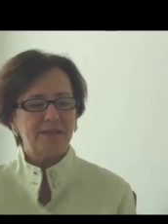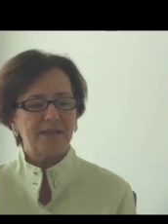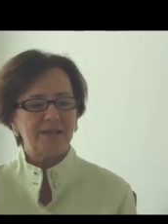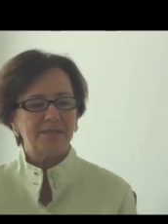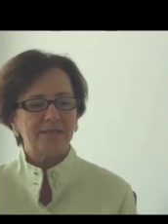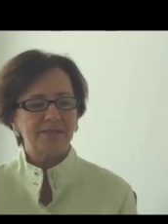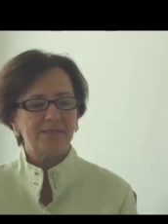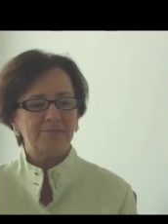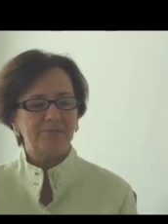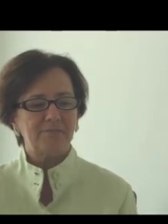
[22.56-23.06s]

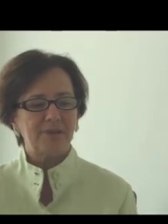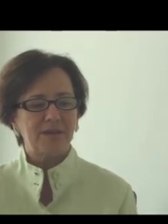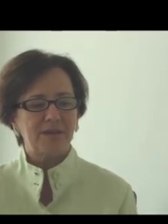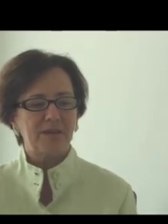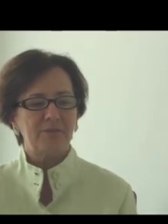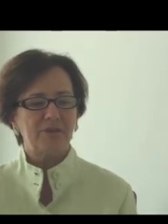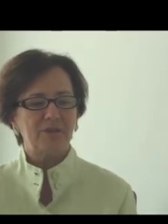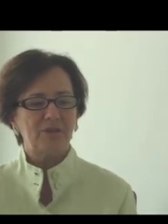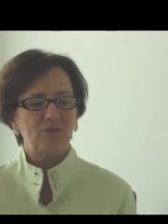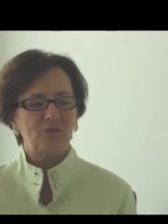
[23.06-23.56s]
it's
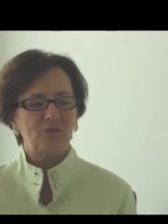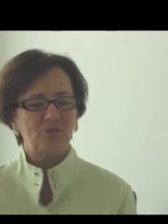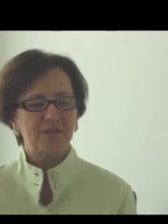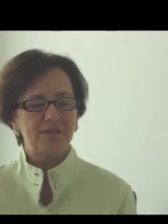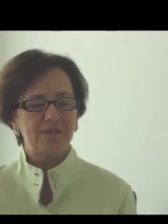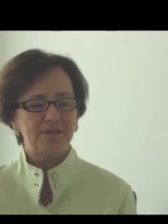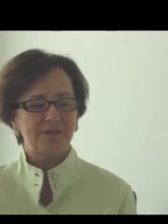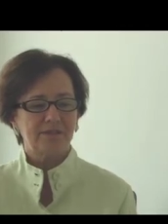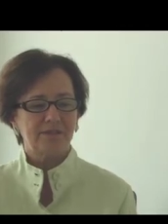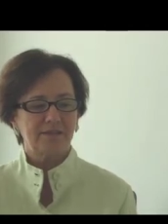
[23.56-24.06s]
become
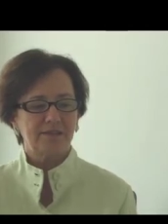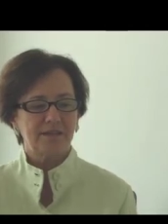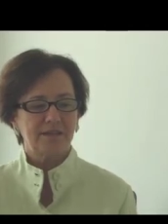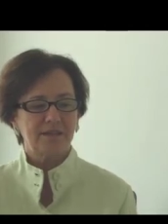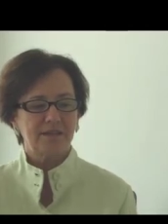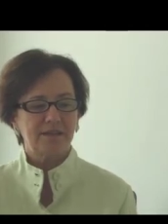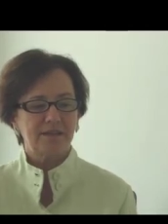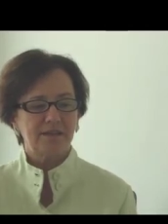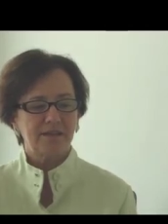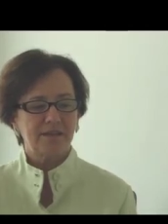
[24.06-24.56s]

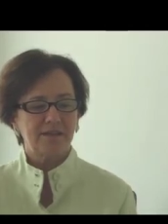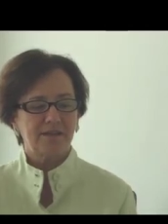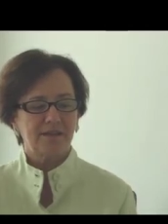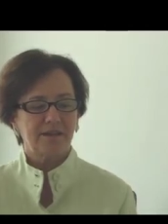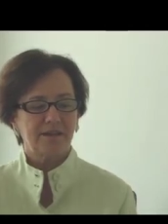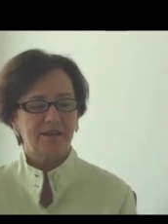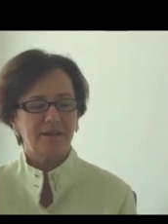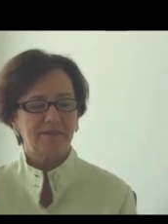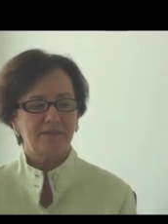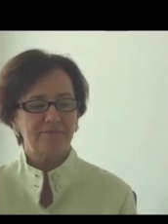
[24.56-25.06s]
increasingly
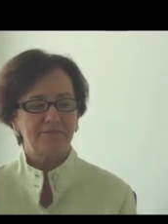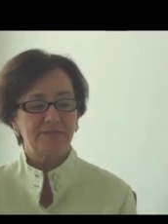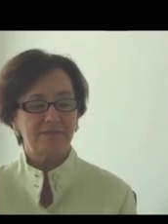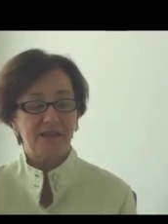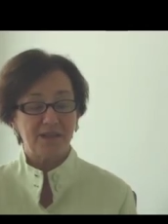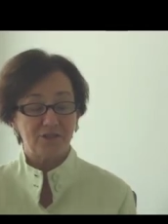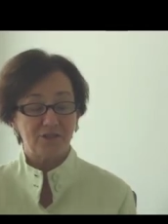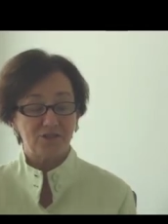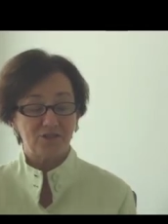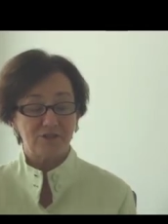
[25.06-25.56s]
um,
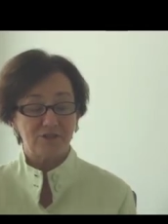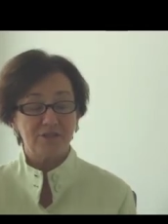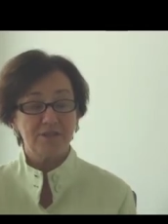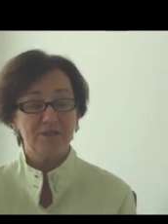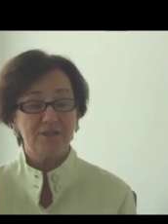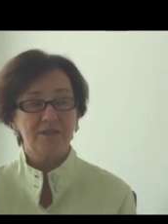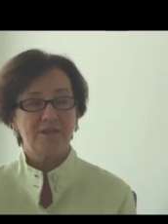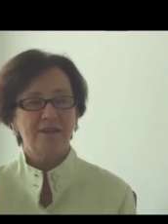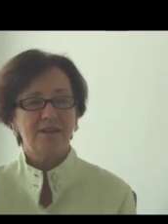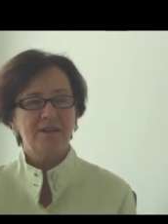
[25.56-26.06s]

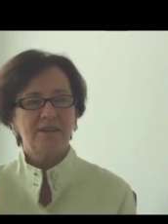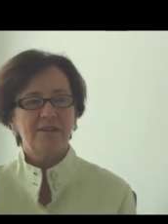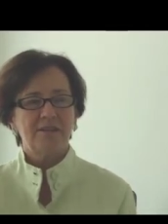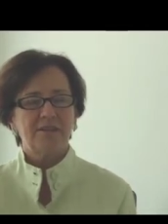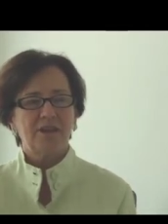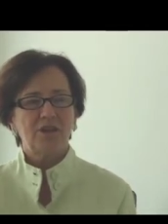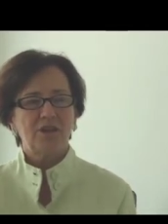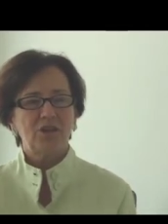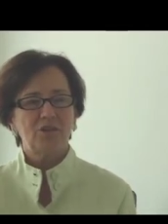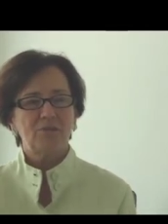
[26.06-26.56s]
dangerous
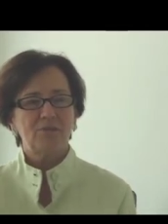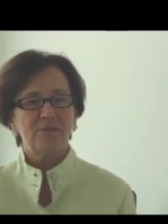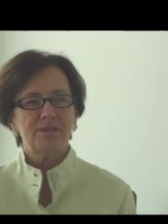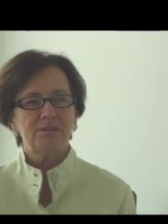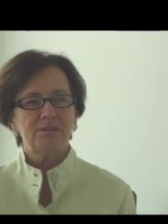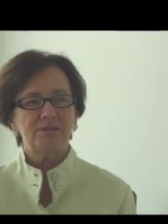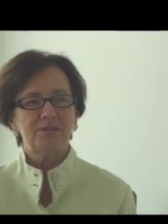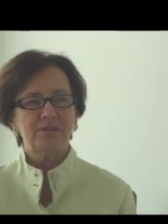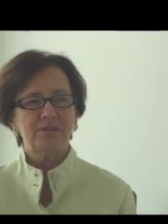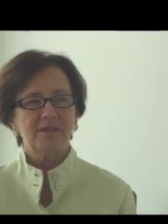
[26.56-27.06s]
that
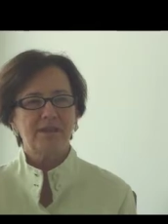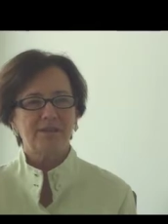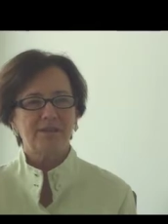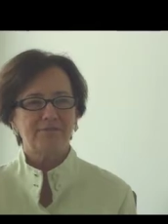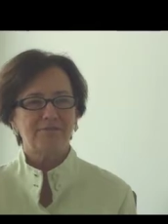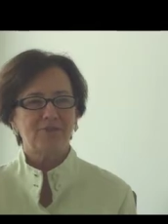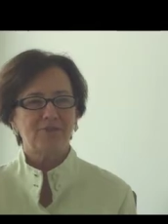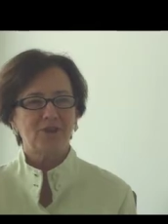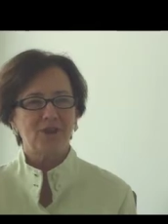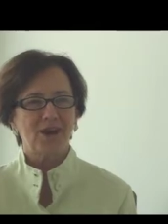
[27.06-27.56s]
humans have
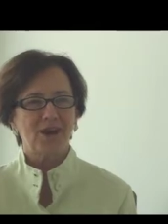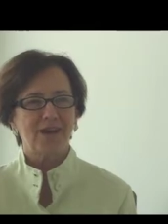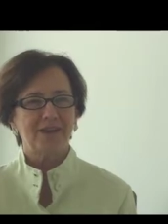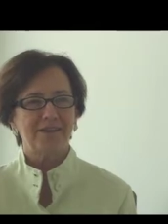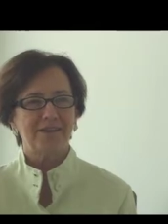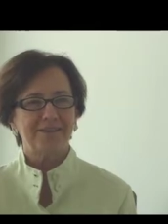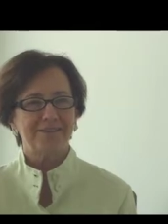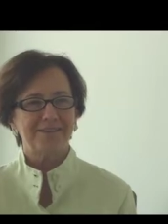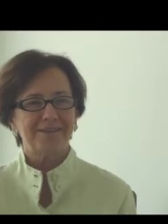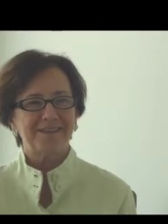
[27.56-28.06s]

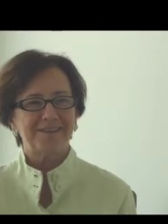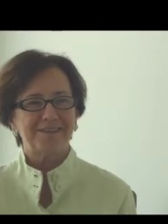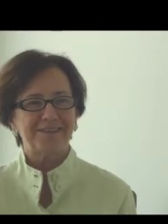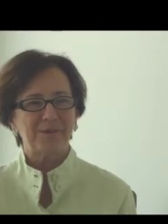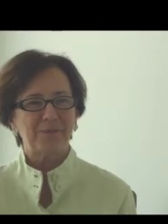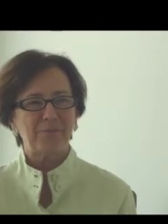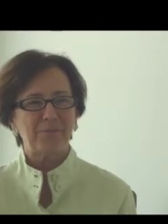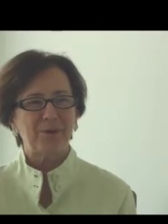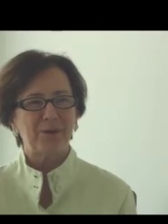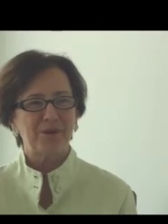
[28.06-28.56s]
forgotten that
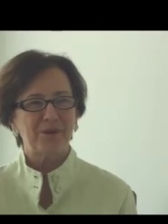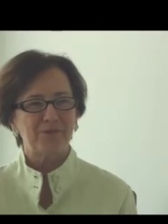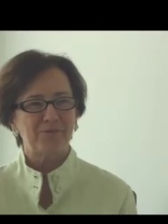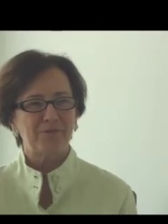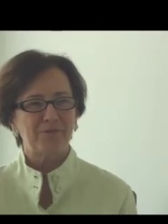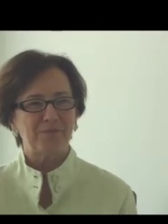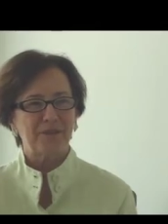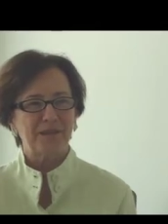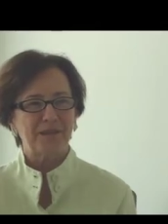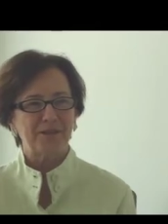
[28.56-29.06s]
they're part of
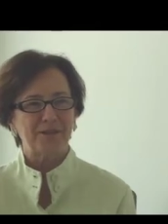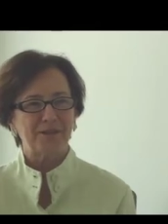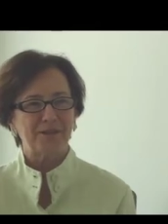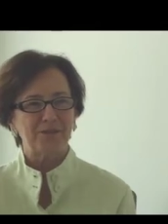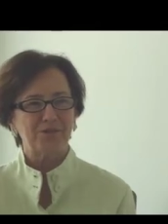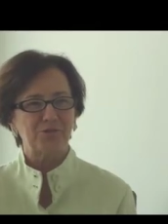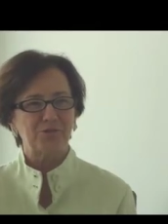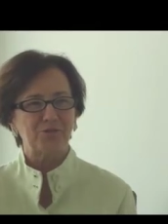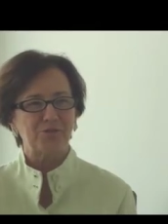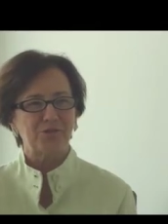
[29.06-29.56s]
the
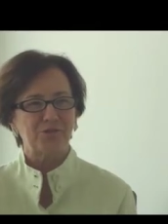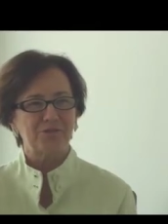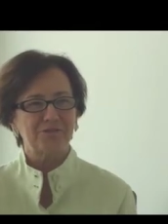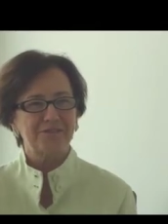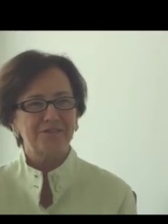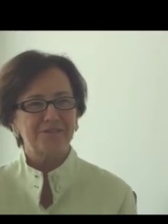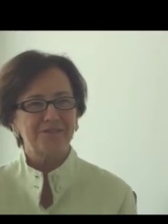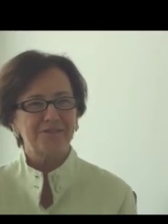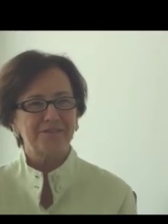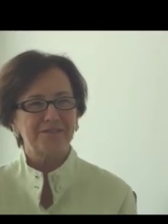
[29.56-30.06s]
biological world.
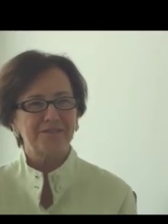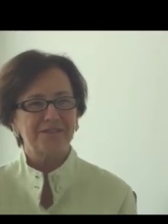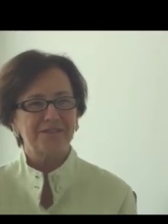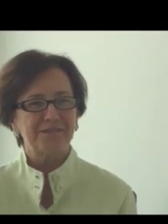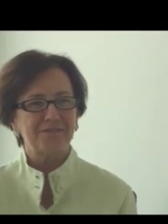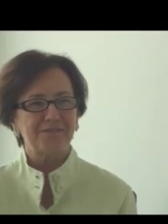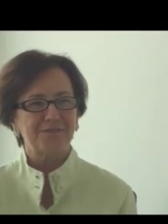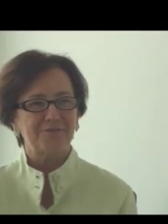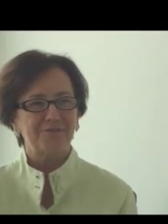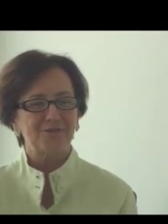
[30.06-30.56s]

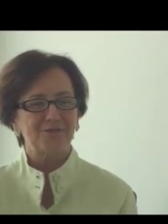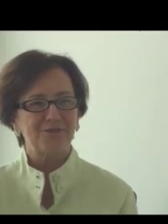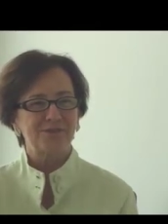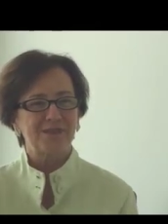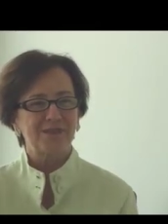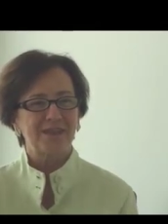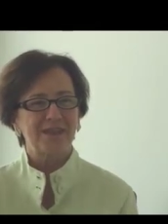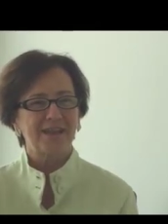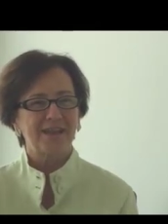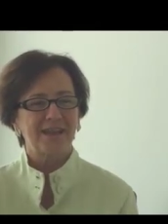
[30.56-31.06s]
That's the first
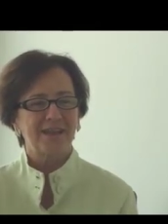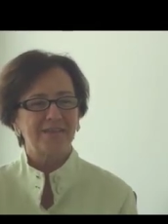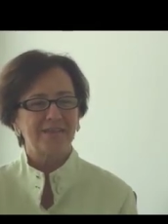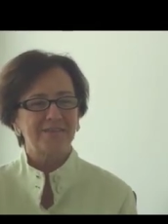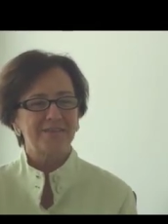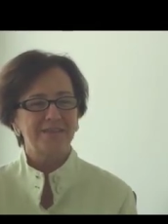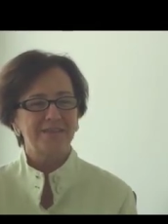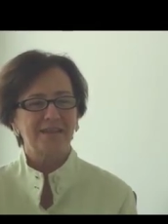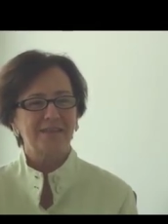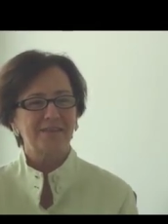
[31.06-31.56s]
thing. And
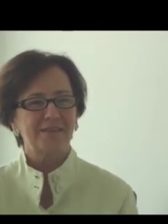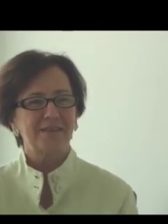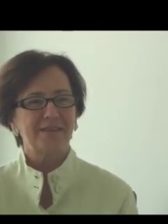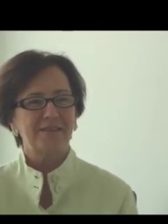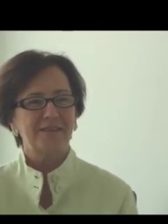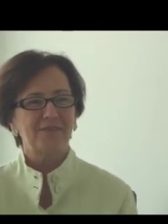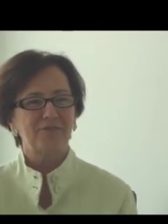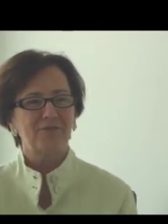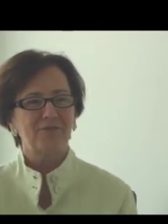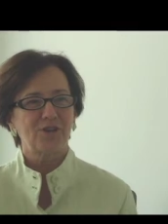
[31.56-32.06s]
the second thing
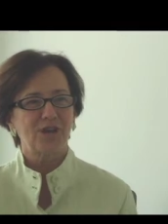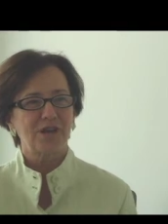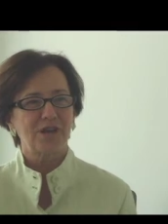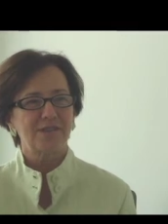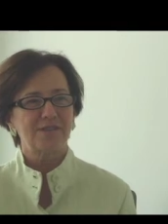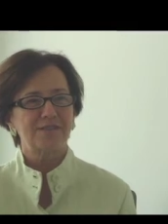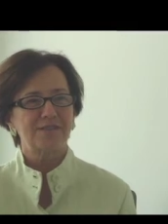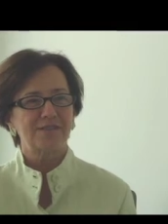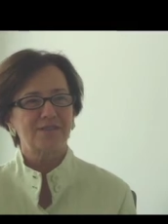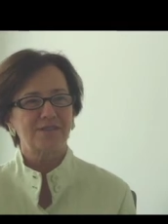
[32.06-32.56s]
they've forgotten
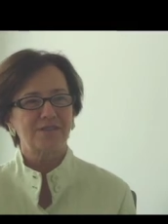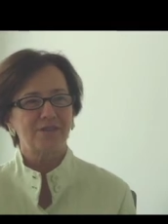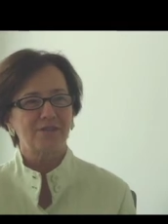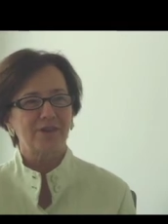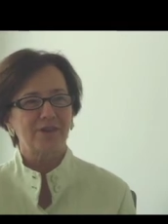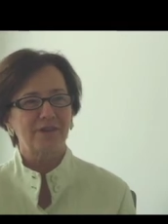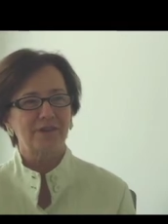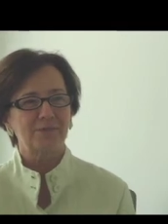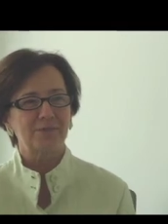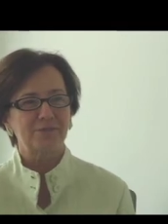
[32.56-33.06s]
is that they're
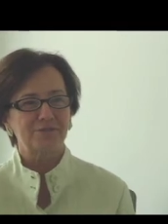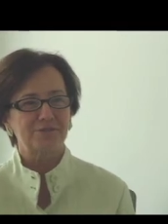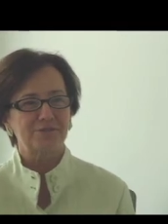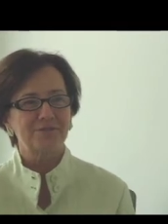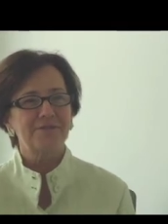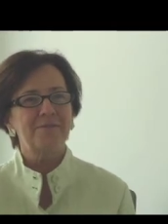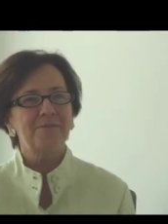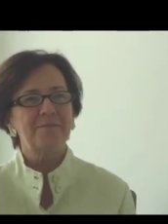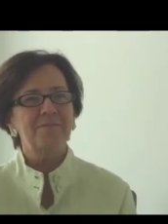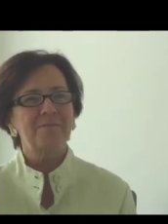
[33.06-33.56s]
animals.